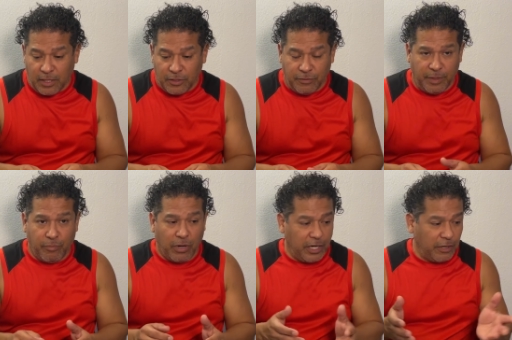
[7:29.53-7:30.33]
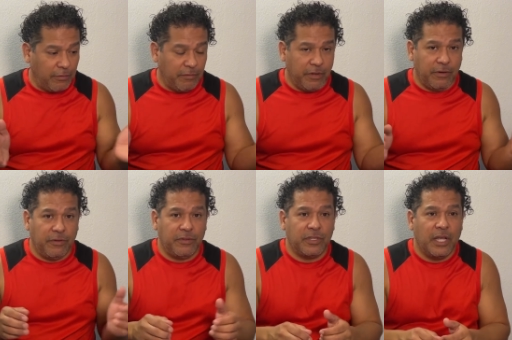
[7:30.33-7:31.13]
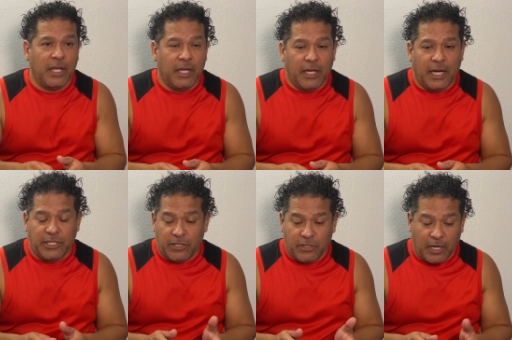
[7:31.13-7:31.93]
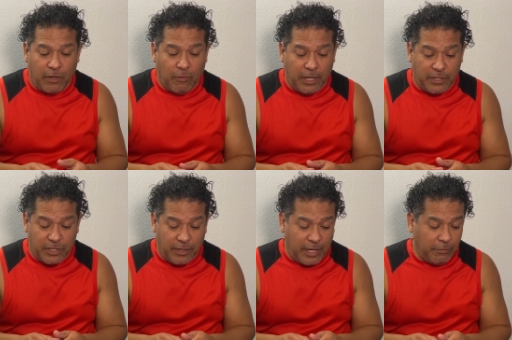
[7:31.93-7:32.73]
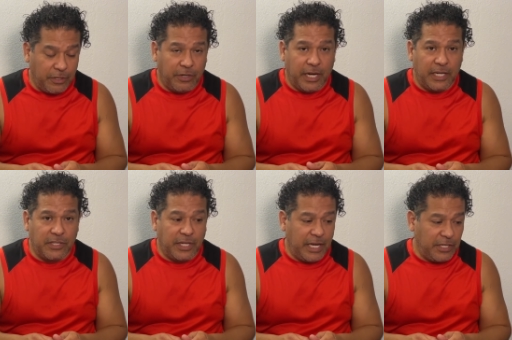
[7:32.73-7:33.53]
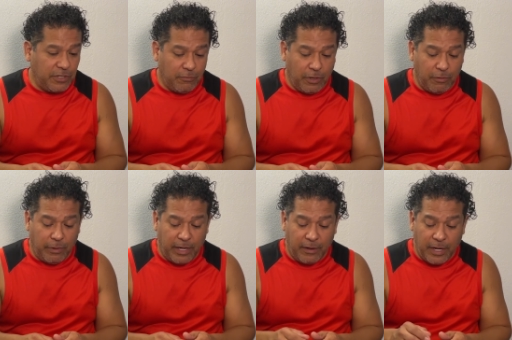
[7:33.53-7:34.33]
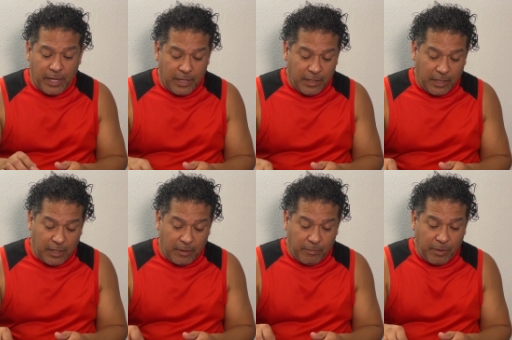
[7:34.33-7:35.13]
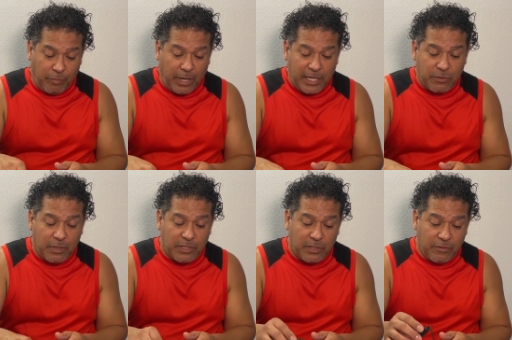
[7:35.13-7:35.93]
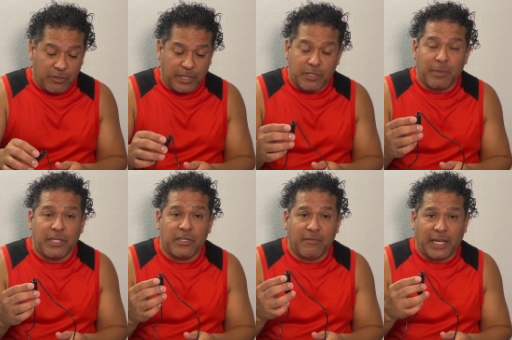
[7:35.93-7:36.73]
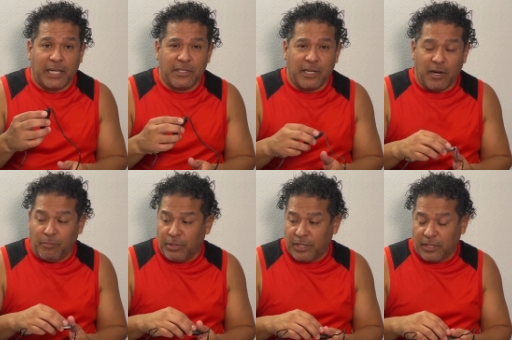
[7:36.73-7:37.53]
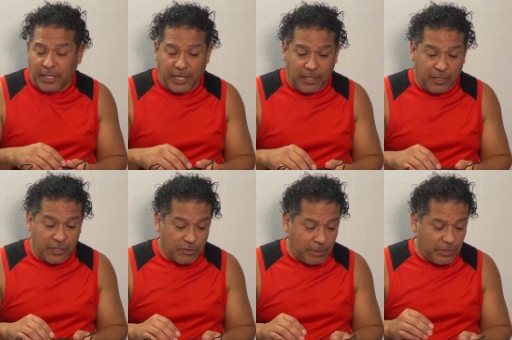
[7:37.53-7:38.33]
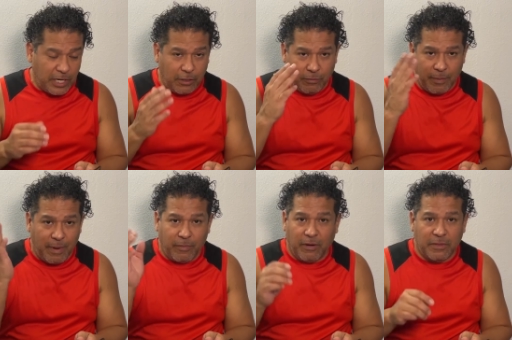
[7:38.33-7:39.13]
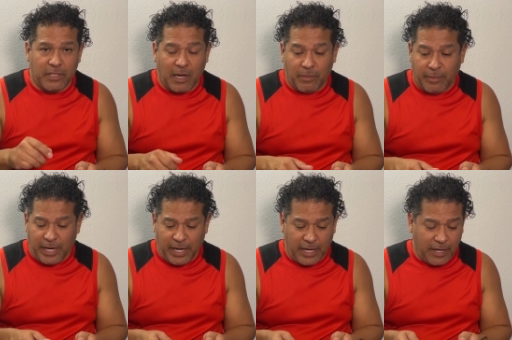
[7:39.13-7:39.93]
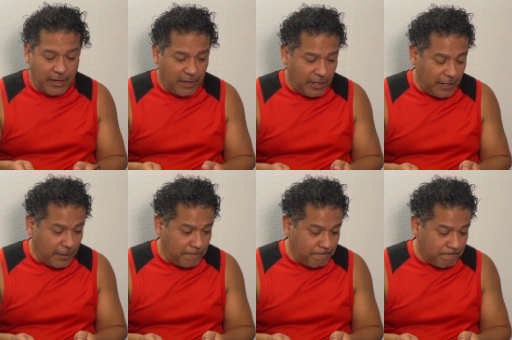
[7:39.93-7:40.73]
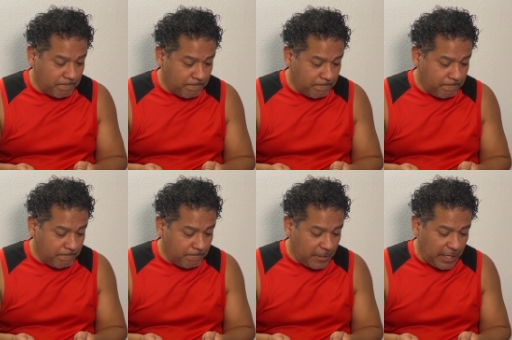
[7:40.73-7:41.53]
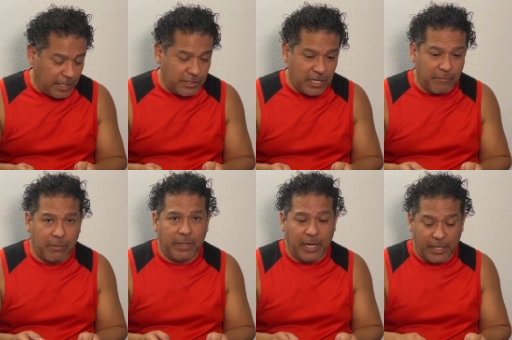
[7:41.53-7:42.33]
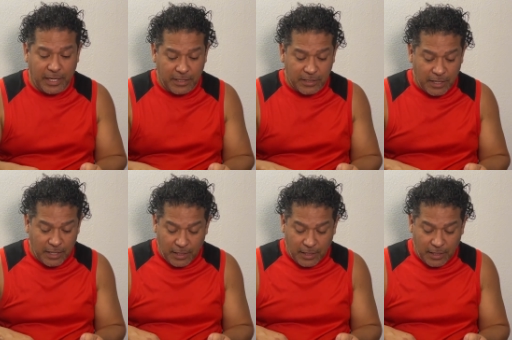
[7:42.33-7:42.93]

doing product reviews. I just thought I'd want to share that with you guys in case you weren't aware. The price wasn't too expensive. Like I said, I'll put the link in the description. I don't remember off the top of my head. And aside from that, guys,